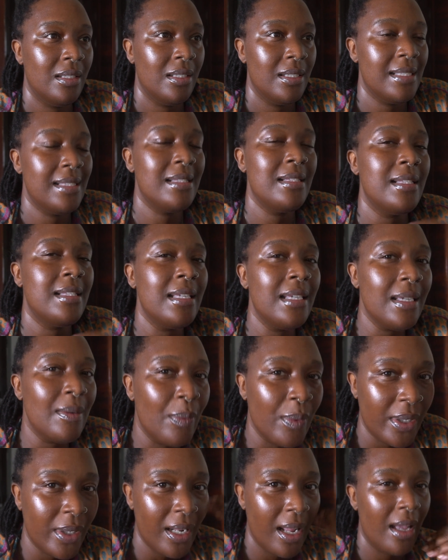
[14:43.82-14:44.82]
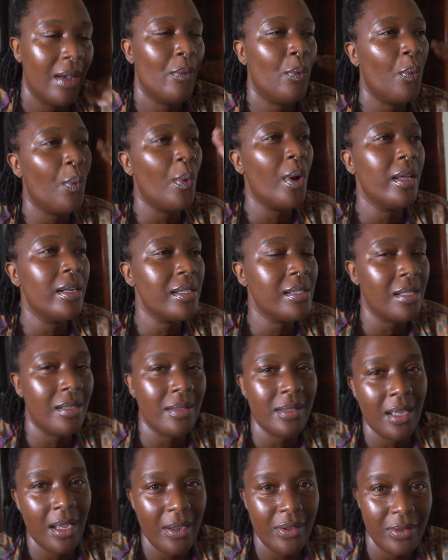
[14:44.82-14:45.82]
see what what is on
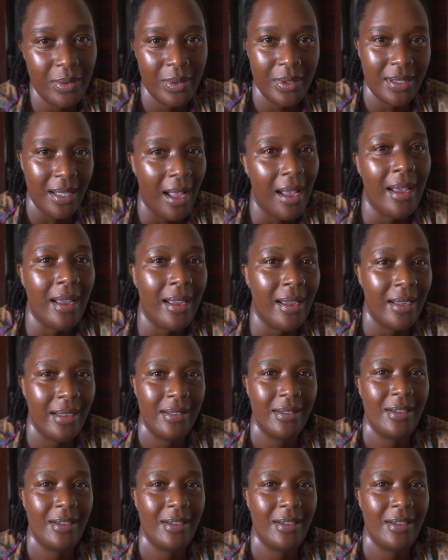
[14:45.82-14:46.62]
the other side